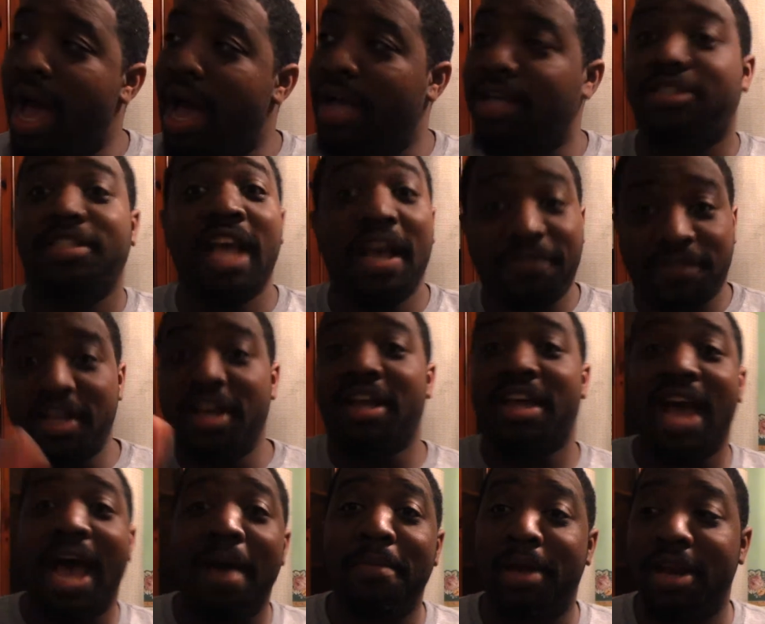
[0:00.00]
Seth's gonna
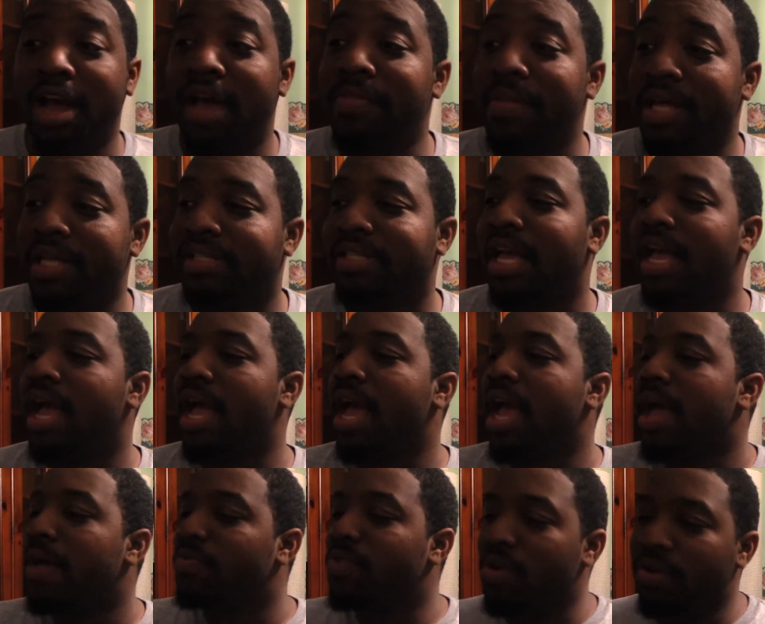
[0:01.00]
comment on this.
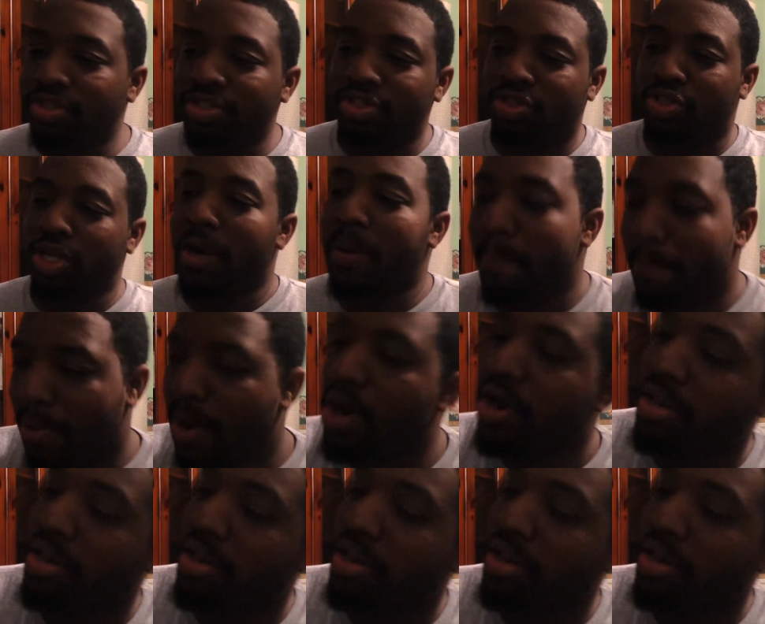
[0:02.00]
There was a certain part